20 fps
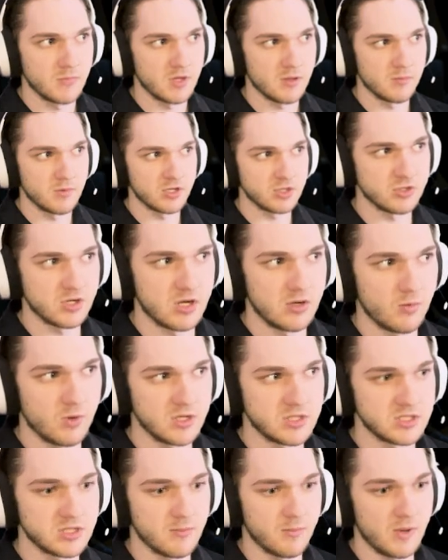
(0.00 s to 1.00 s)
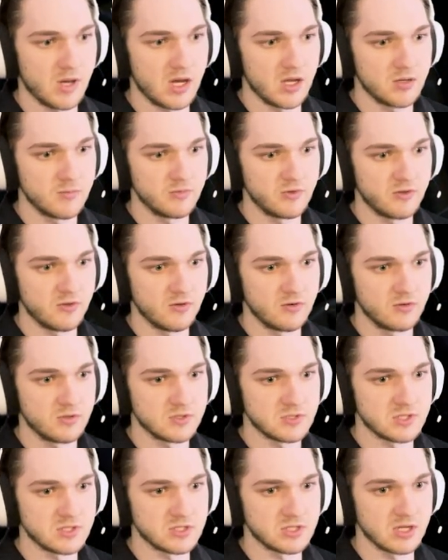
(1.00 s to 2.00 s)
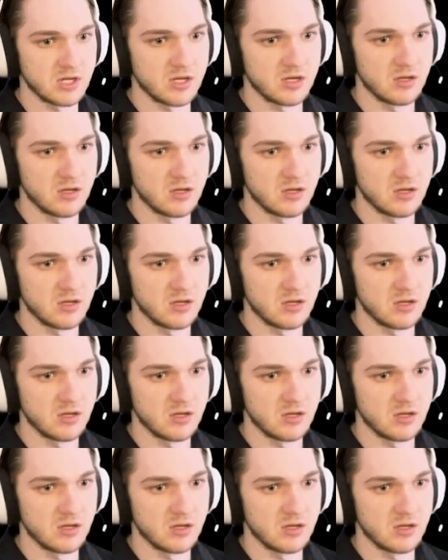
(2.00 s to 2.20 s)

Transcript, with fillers: I'm like, trying to watch the bottom, too, because it's like...